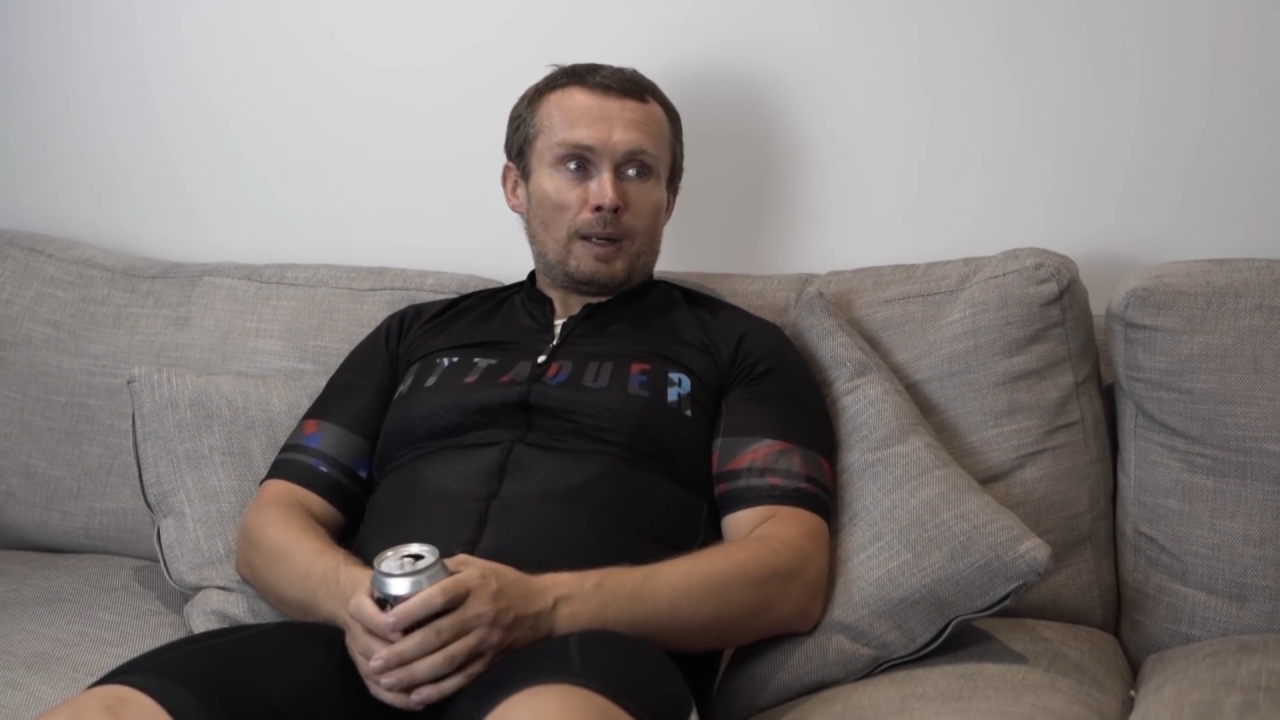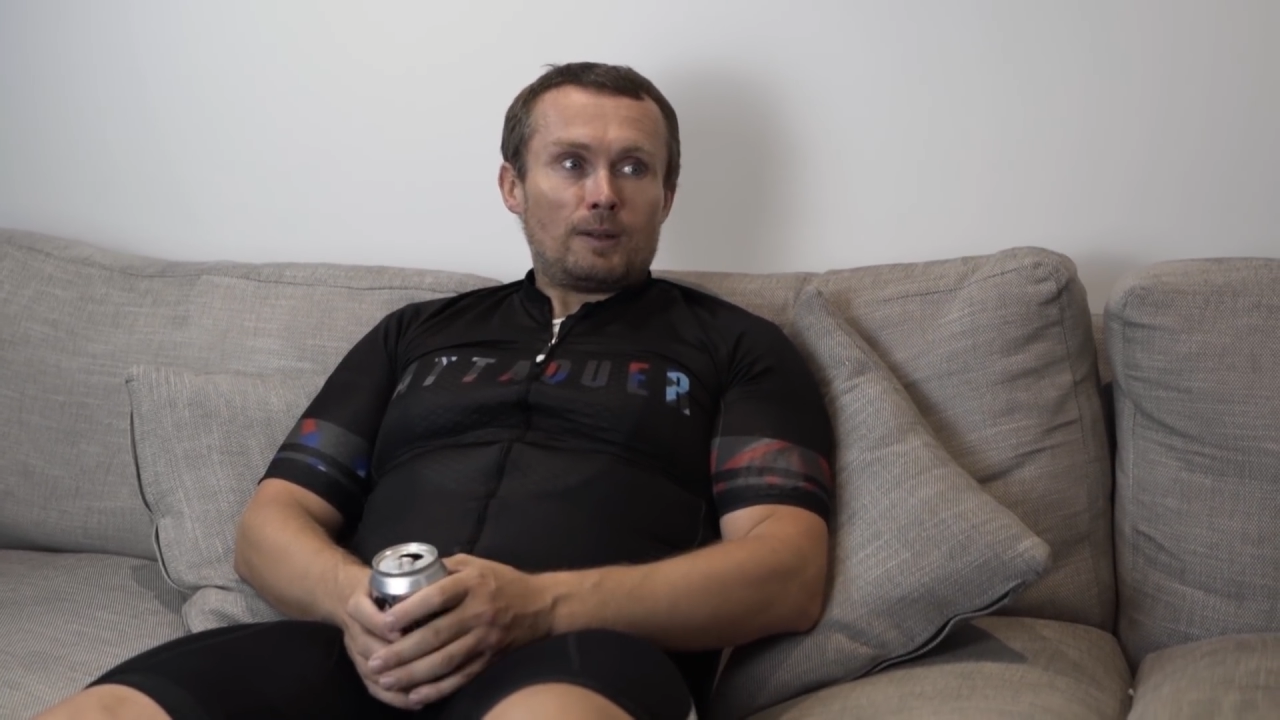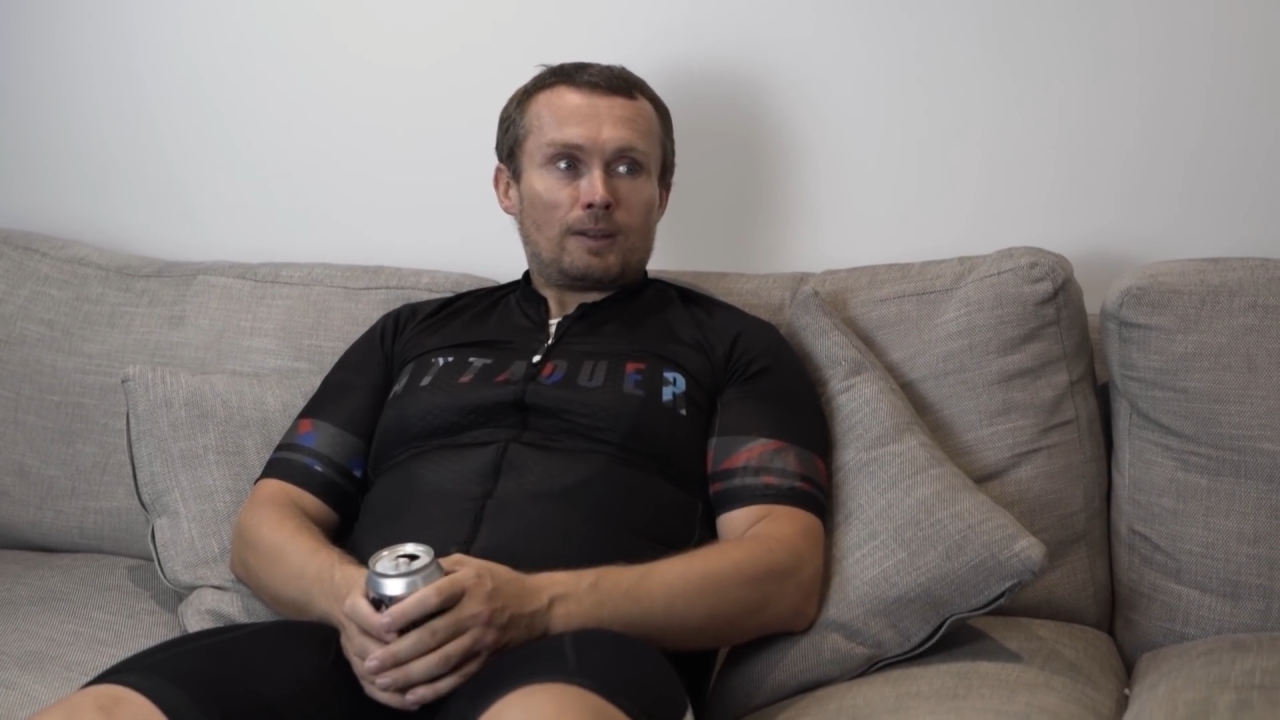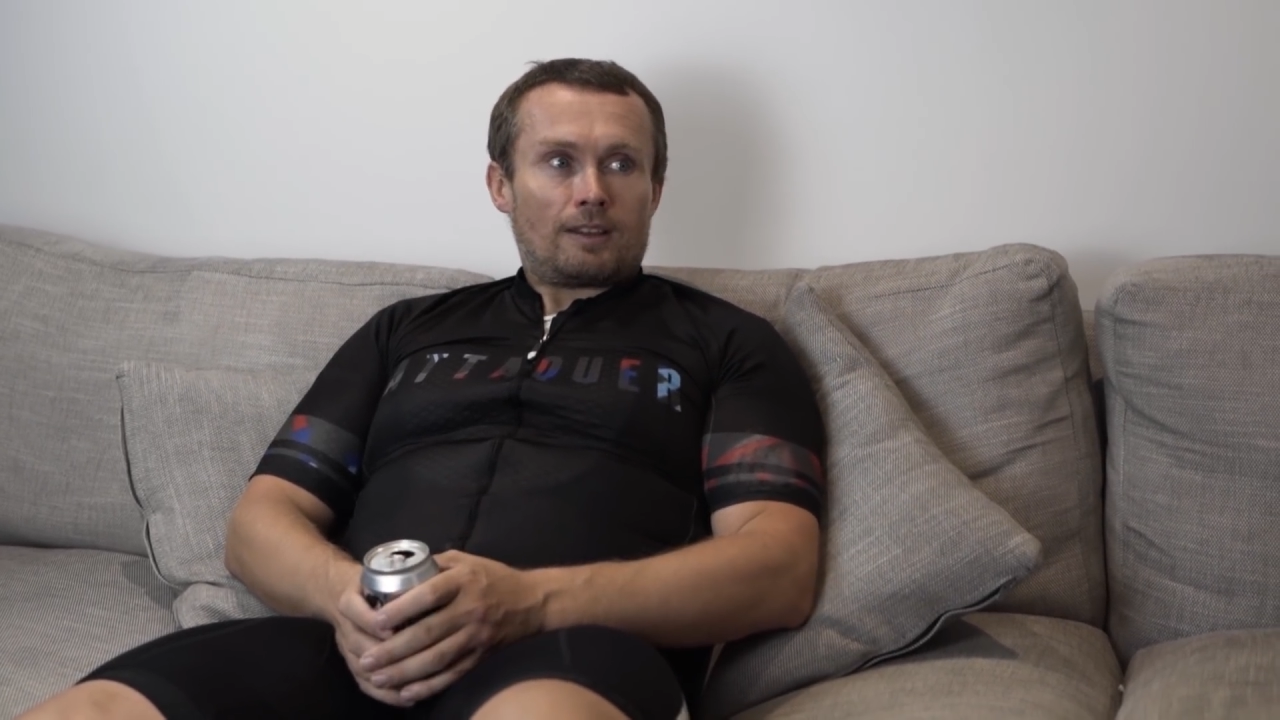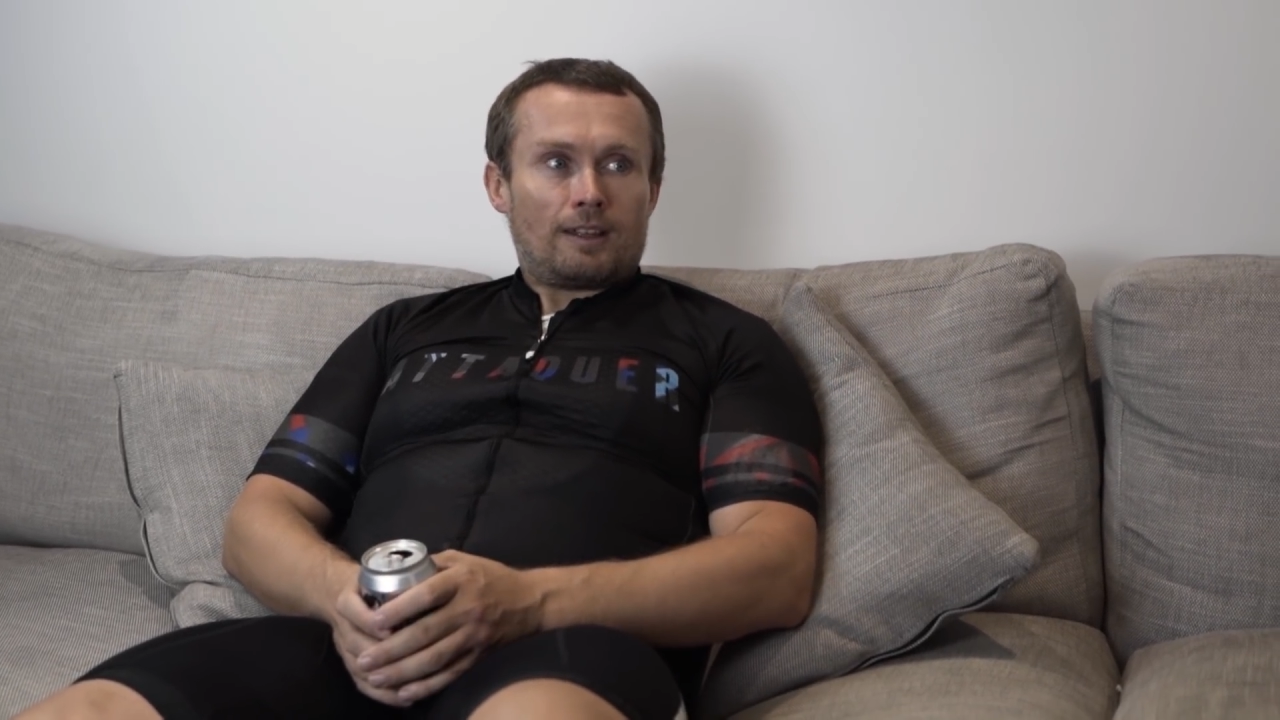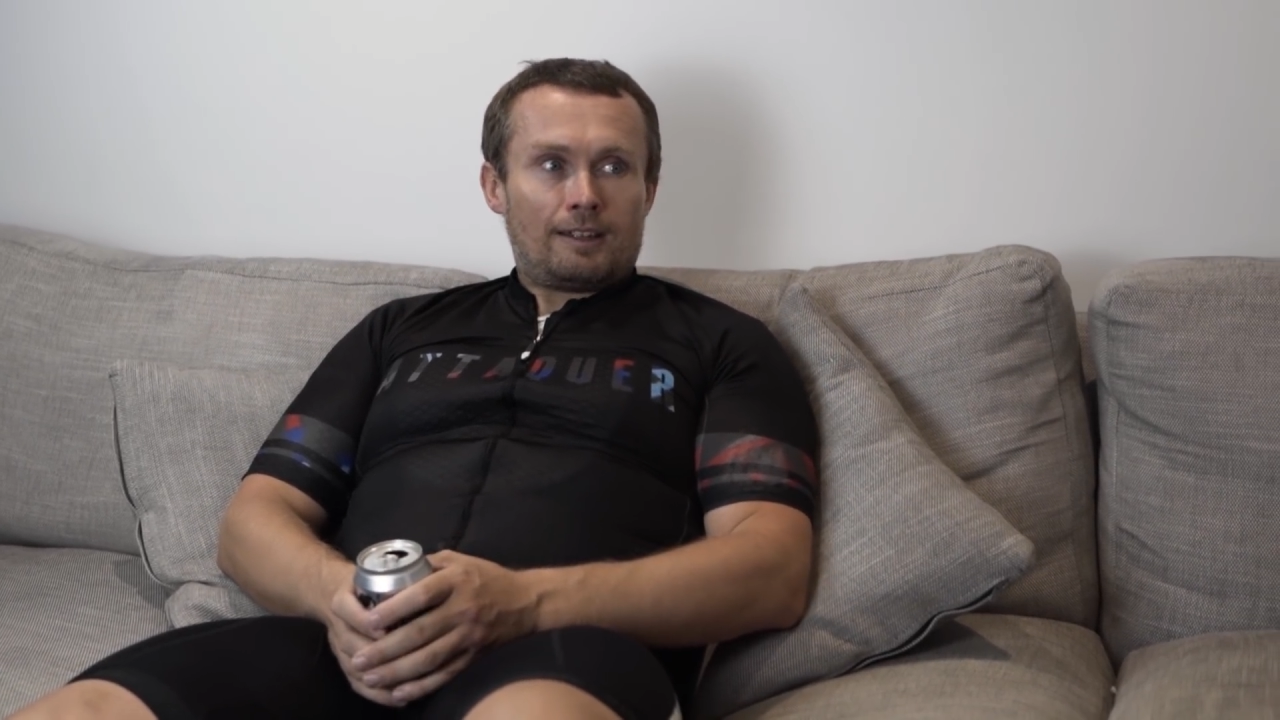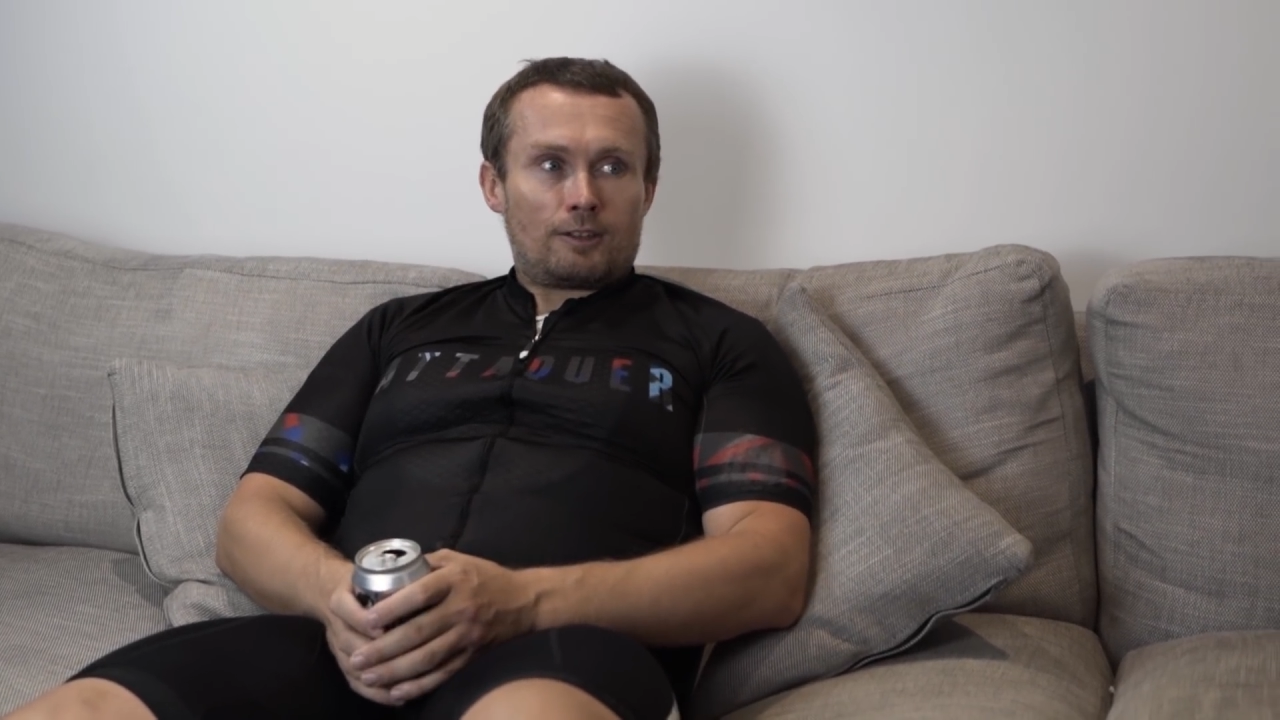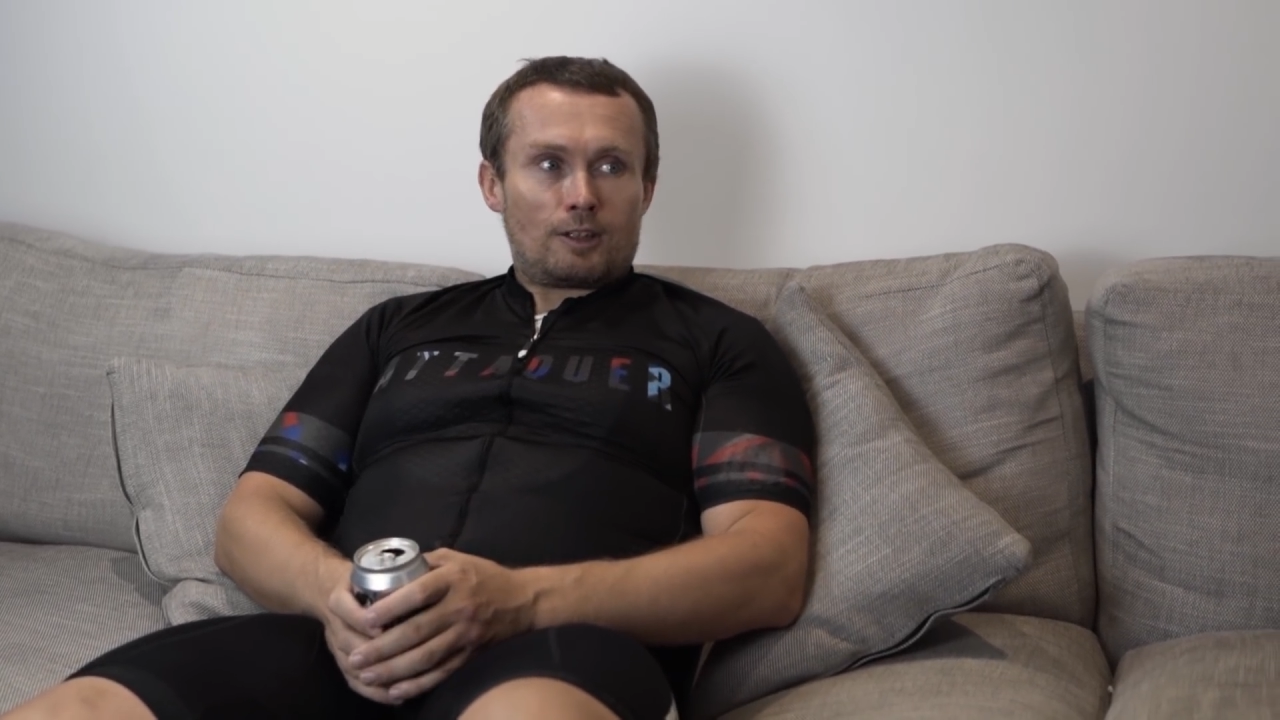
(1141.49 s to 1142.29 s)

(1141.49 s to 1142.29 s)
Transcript: both the